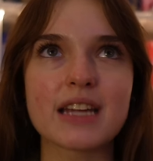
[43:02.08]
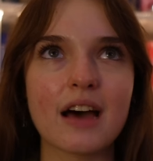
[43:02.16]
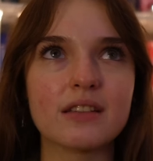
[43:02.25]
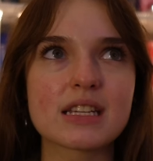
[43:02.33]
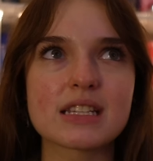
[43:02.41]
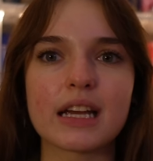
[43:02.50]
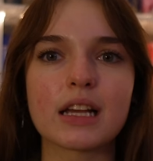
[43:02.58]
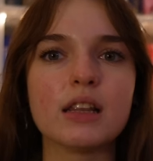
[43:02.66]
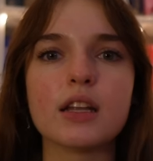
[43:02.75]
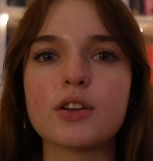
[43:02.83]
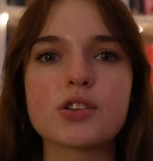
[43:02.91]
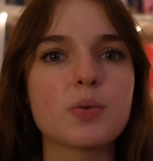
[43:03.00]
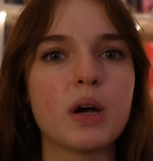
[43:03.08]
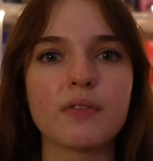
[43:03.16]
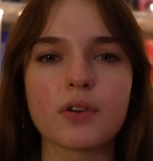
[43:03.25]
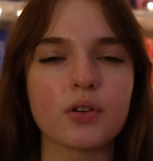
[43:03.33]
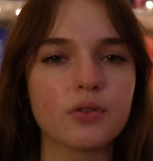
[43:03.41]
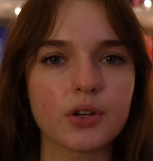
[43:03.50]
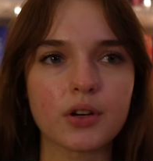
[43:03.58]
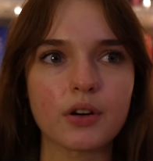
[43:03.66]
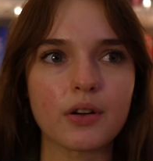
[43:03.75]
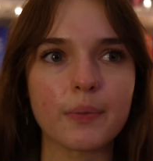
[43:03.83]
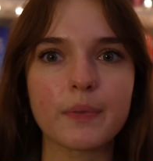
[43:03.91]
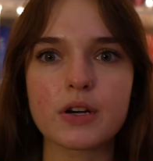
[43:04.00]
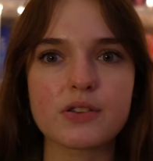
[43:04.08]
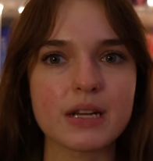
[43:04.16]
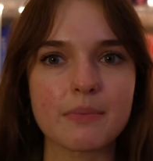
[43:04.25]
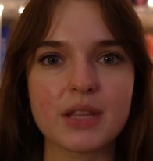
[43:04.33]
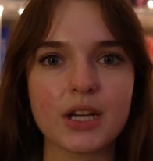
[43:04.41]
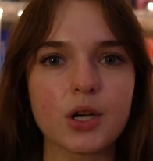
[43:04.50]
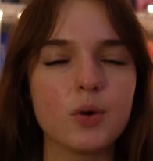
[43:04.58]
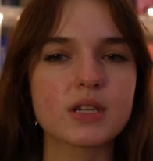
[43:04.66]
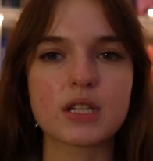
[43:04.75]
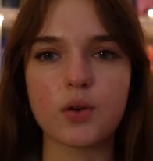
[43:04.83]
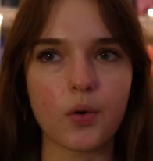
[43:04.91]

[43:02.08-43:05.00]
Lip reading: down this like little 12-year-old girl or something who is an